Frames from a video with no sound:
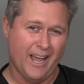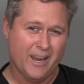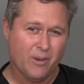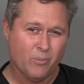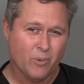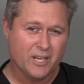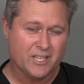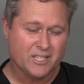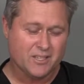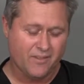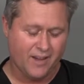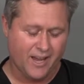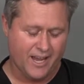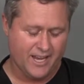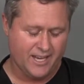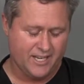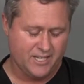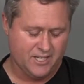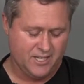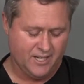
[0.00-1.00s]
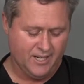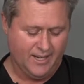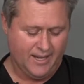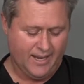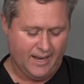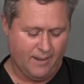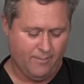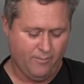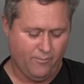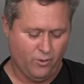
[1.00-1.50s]
8 weeks of age
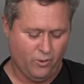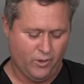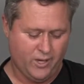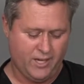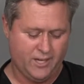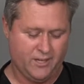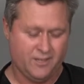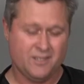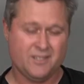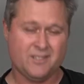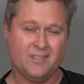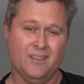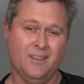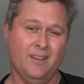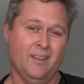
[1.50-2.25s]
for kittens.